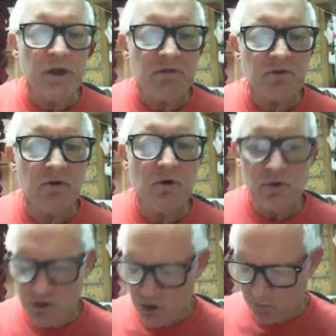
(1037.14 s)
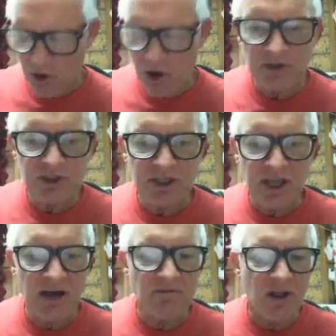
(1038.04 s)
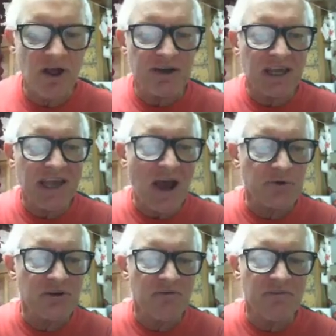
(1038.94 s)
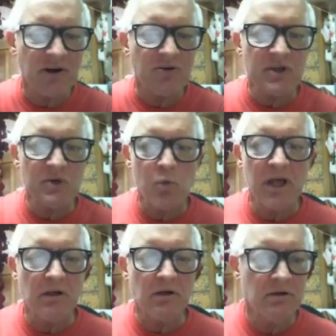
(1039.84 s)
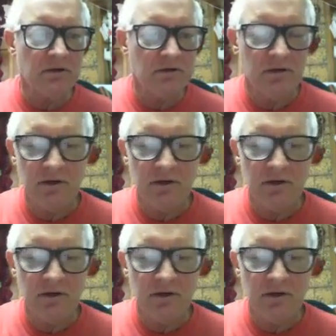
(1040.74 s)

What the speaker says: We have closed your Project Avalon account. Fare thee well.